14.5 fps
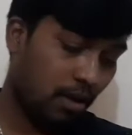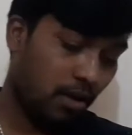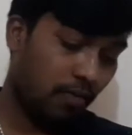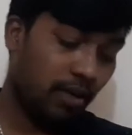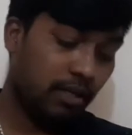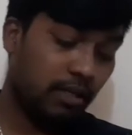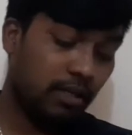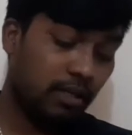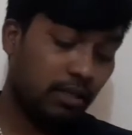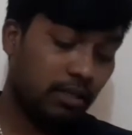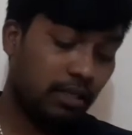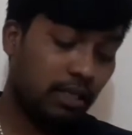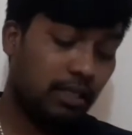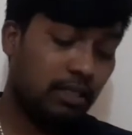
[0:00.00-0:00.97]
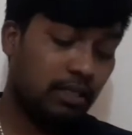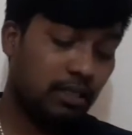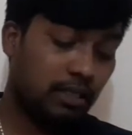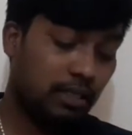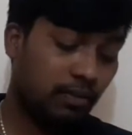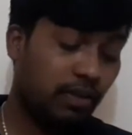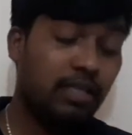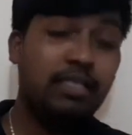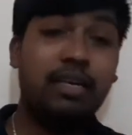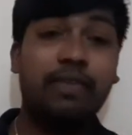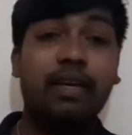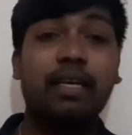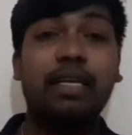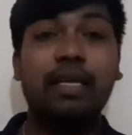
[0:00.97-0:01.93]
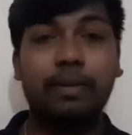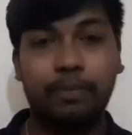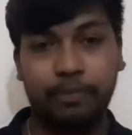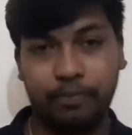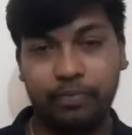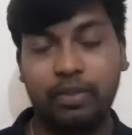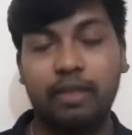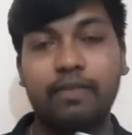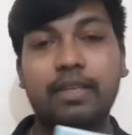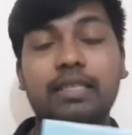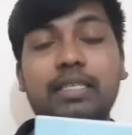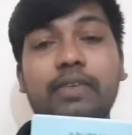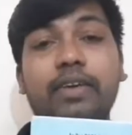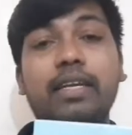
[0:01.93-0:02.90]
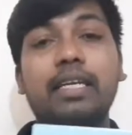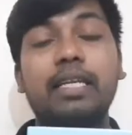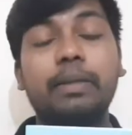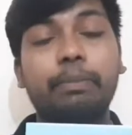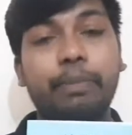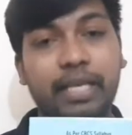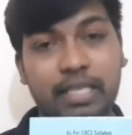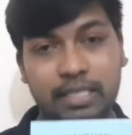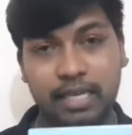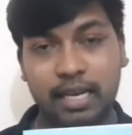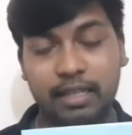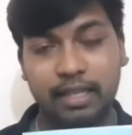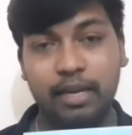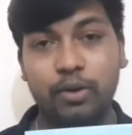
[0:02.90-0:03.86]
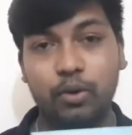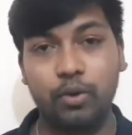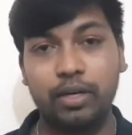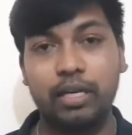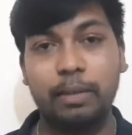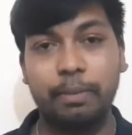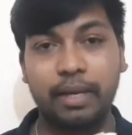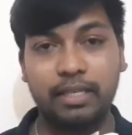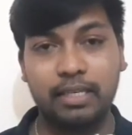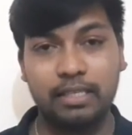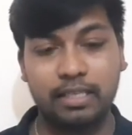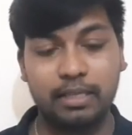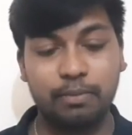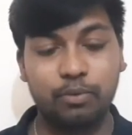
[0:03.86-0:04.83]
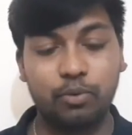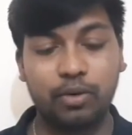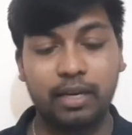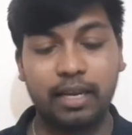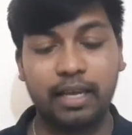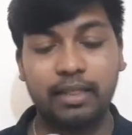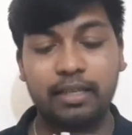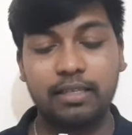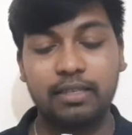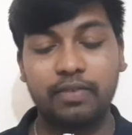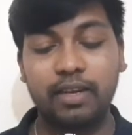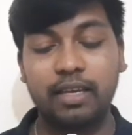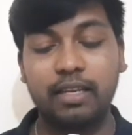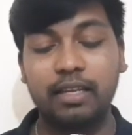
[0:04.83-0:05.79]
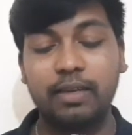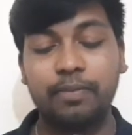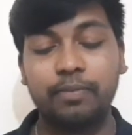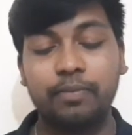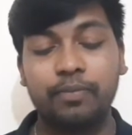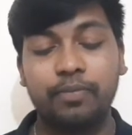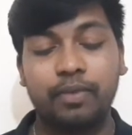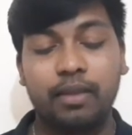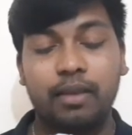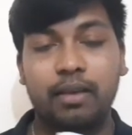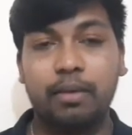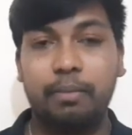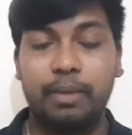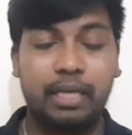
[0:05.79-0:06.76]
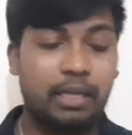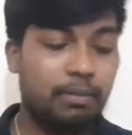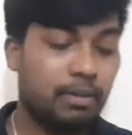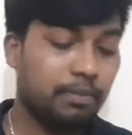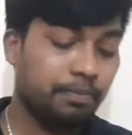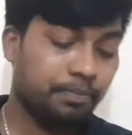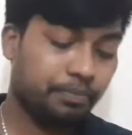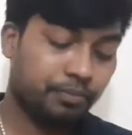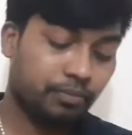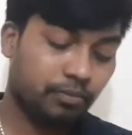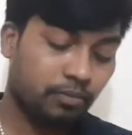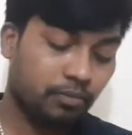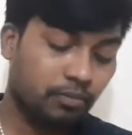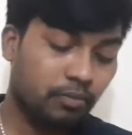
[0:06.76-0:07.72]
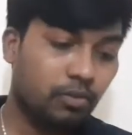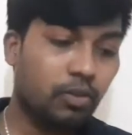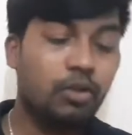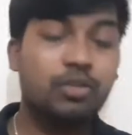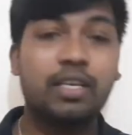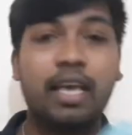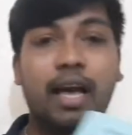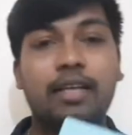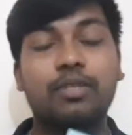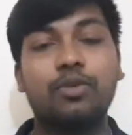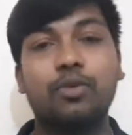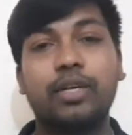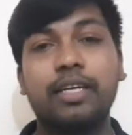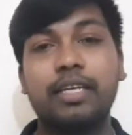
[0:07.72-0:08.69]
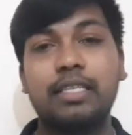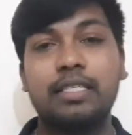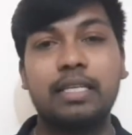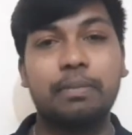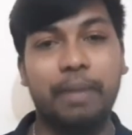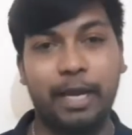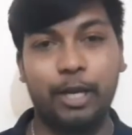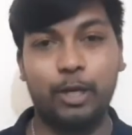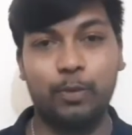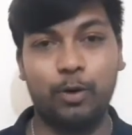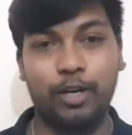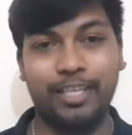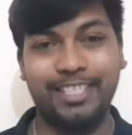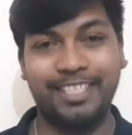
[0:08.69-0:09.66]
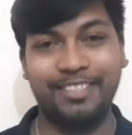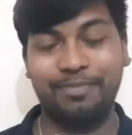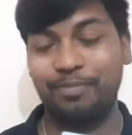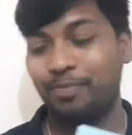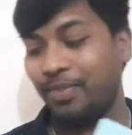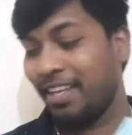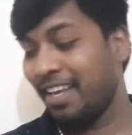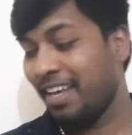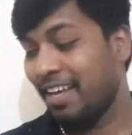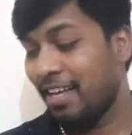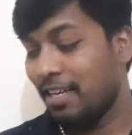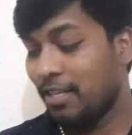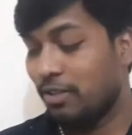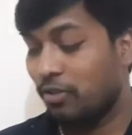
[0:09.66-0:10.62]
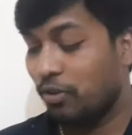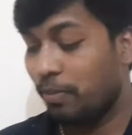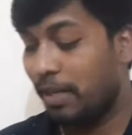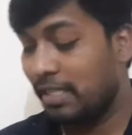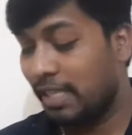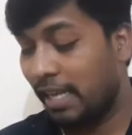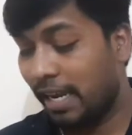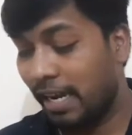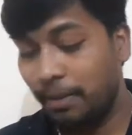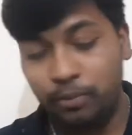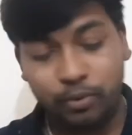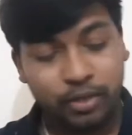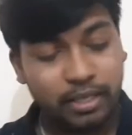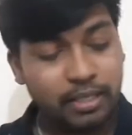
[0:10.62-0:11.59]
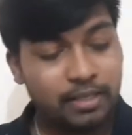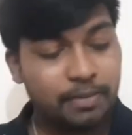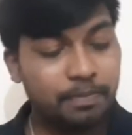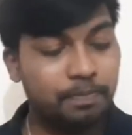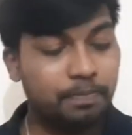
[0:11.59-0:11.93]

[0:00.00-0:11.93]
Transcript: 170 pages are there, total pages. See, the book length is very minimum. So yeah, so industrial microbiology. So my second book is